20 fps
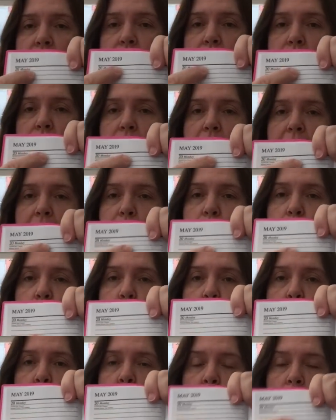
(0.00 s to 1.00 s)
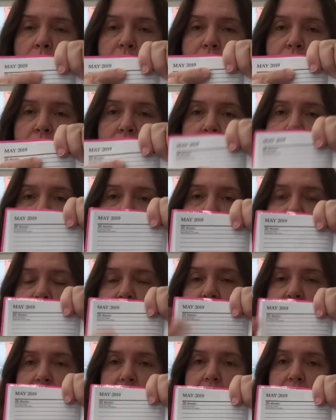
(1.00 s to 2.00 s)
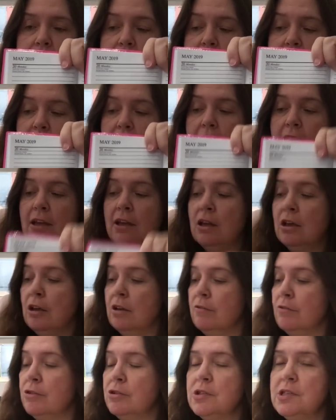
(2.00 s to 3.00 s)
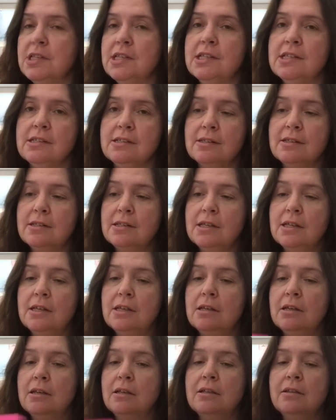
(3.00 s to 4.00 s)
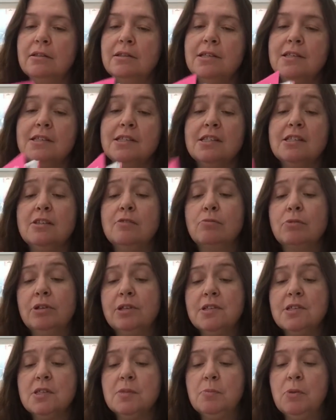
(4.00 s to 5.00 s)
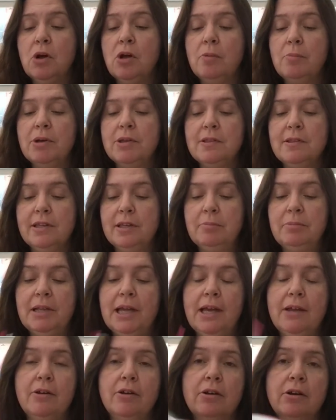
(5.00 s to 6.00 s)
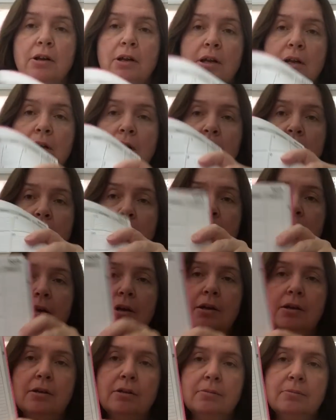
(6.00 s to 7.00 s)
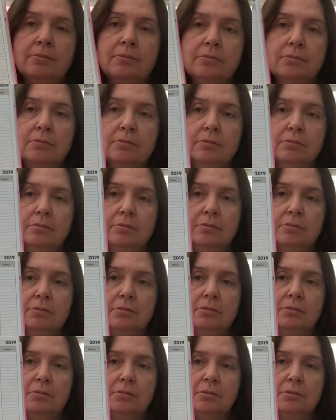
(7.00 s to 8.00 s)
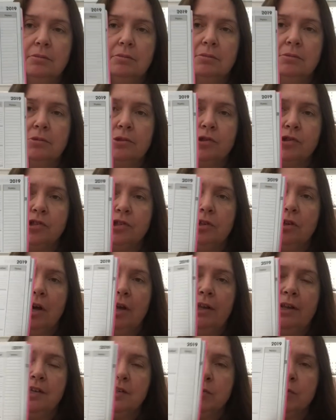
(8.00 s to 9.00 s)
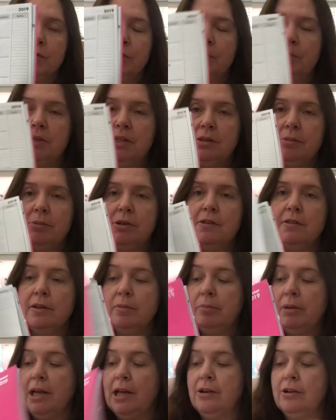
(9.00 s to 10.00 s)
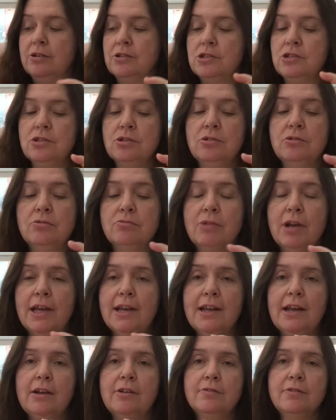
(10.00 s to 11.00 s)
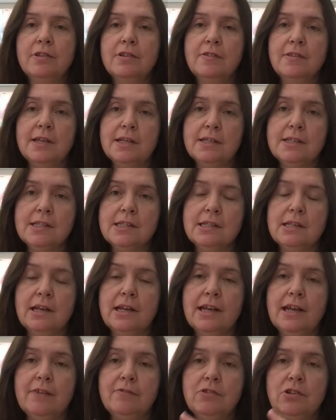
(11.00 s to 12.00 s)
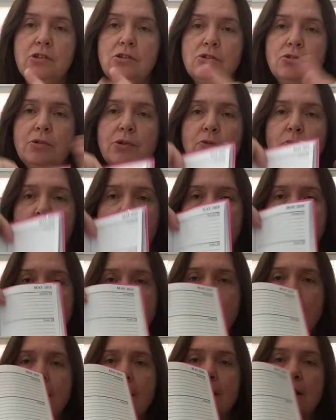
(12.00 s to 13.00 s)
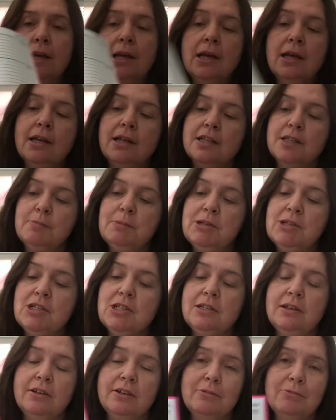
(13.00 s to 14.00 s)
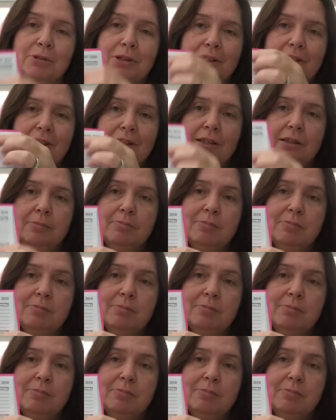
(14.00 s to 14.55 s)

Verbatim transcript: to write more for every single day versus the, this is a really small monthly planner. Um, there's a lot less room in the monthly planner to write out the things that I have to do in one day, especially on a really